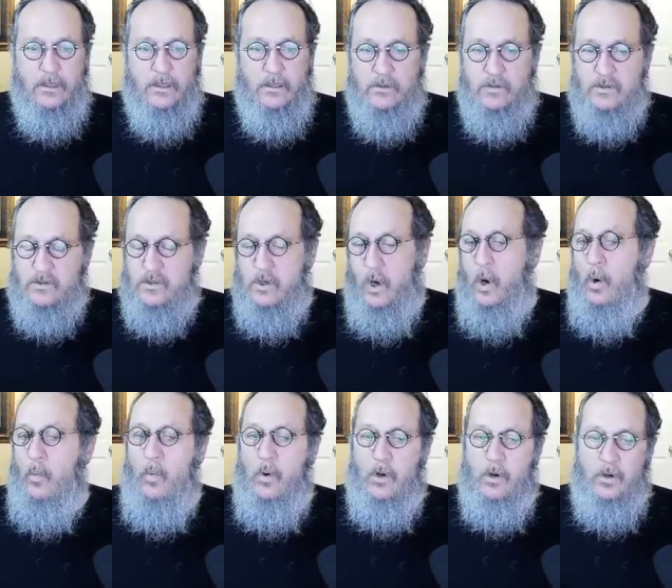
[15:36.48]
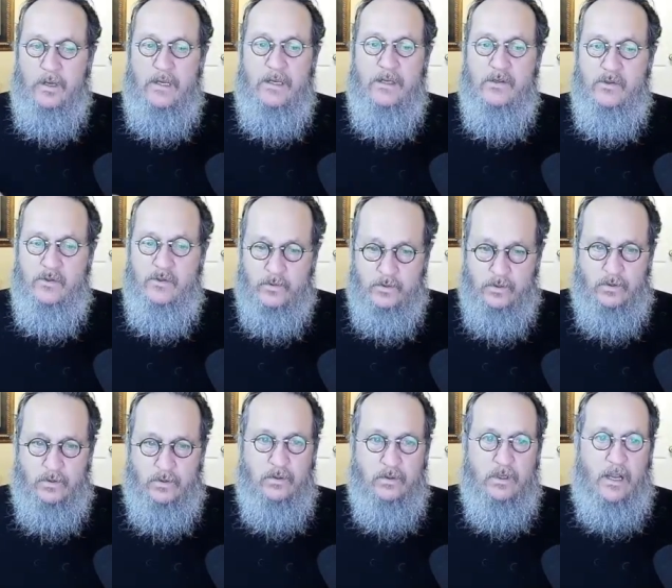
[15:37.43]
so will
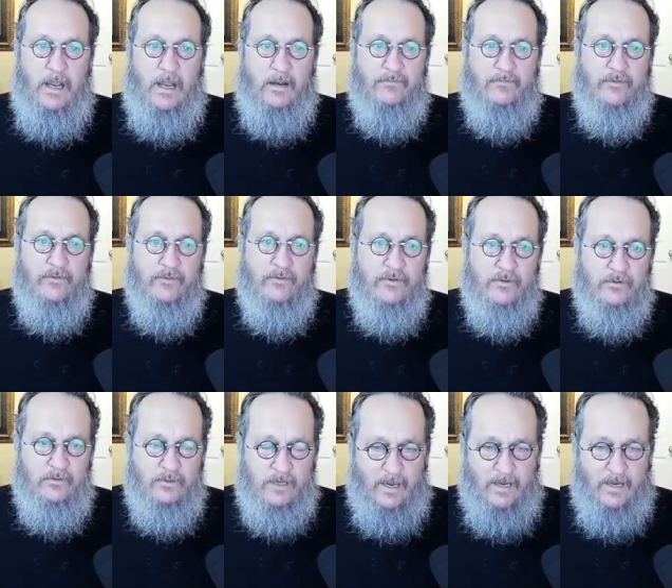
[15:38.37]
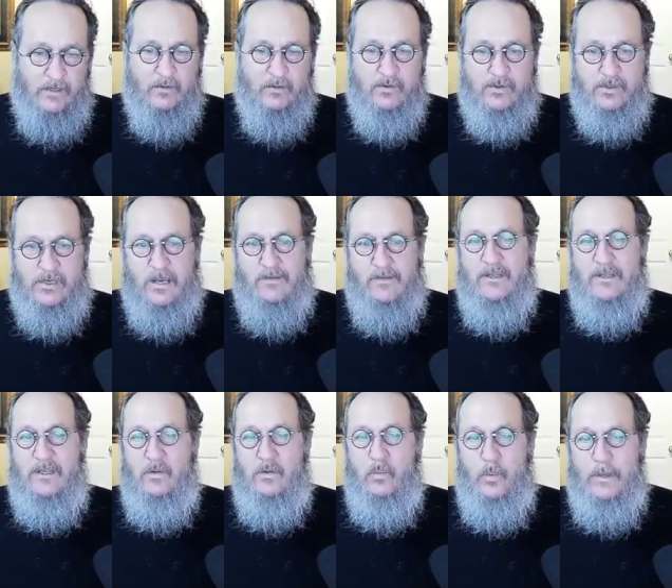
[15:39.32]
Israel after the Daniel
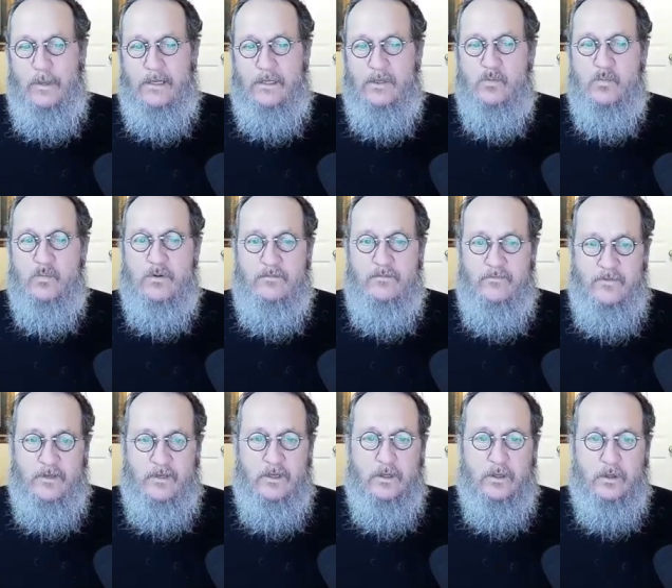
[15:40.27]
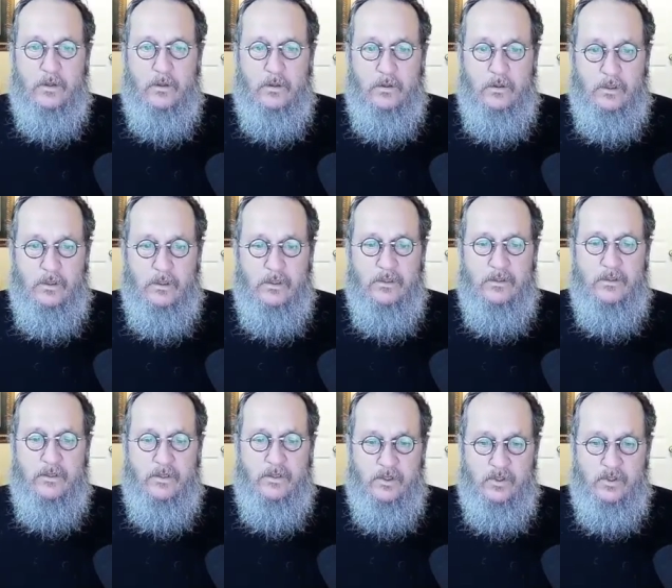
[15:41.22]
70 weeks reveal
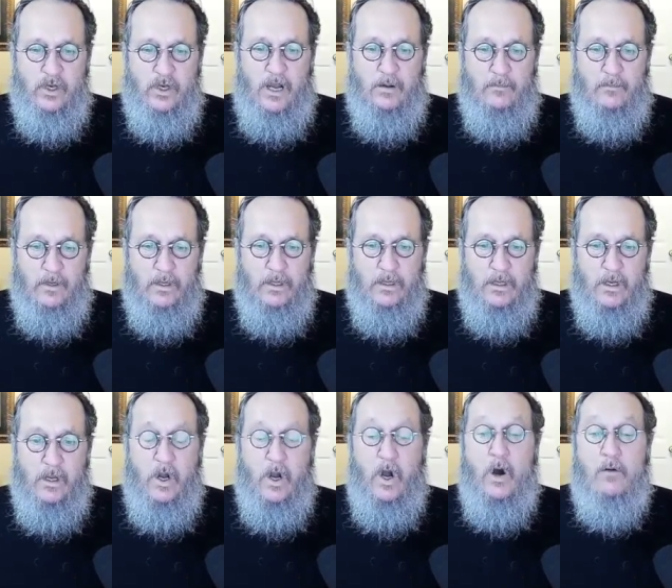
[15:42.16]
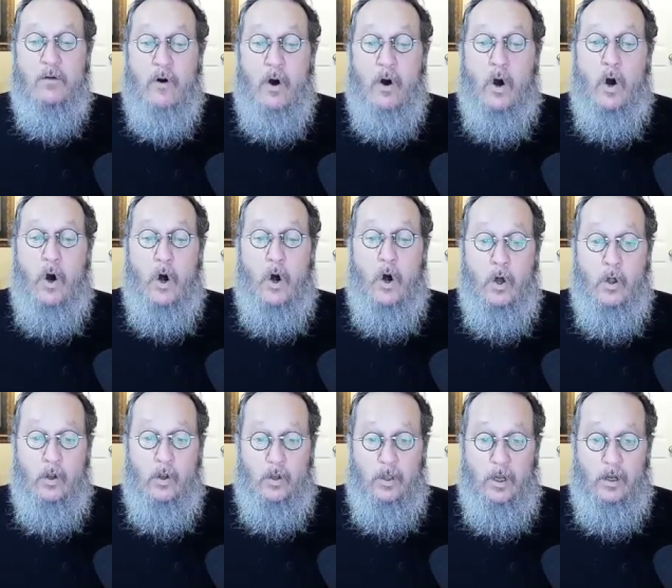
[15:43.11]
the neshama of
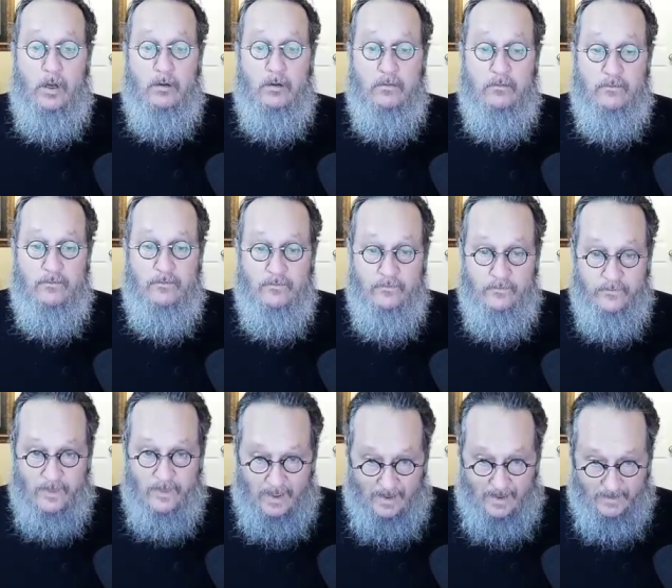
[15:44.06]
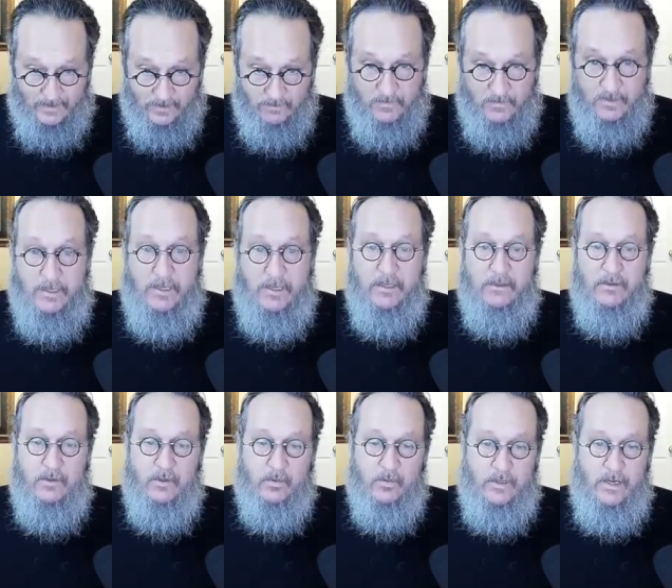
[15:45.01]
all of Adam in
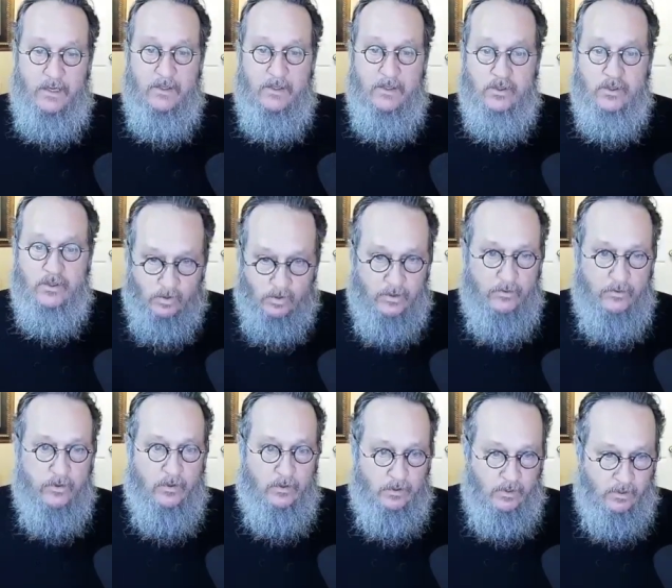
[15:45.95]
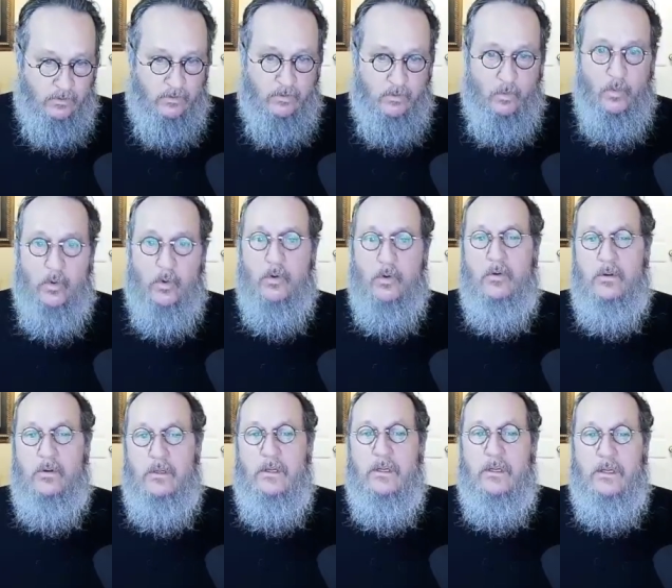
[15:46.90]
creation or in the in the world.
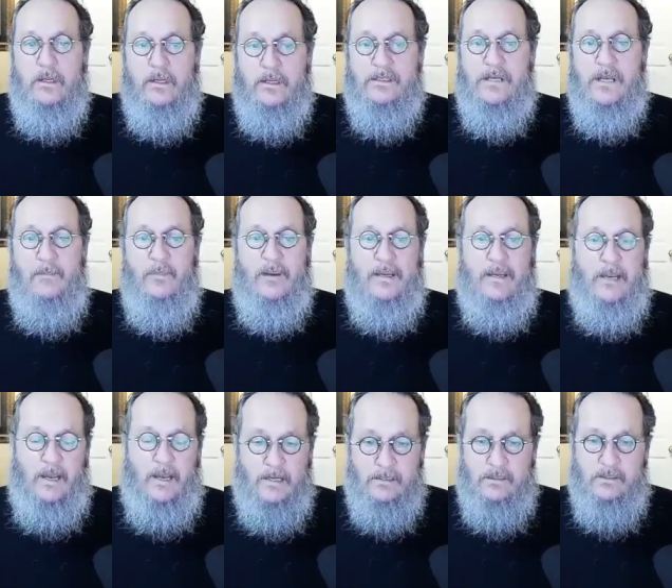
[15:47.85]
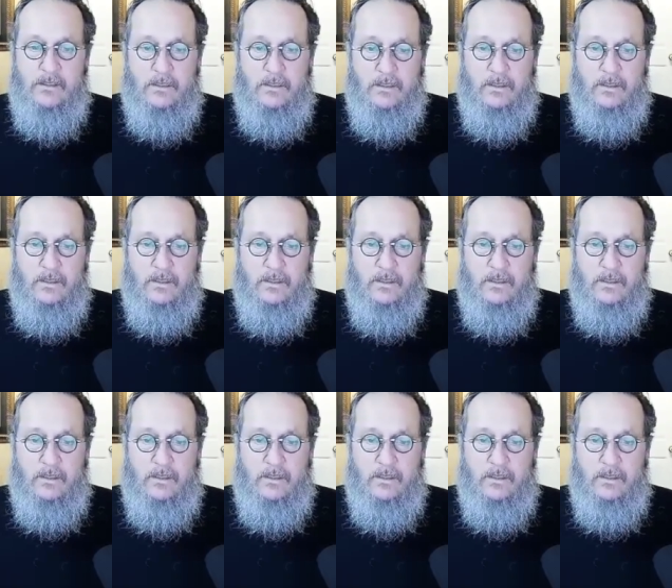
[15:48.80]
It's coming, guys.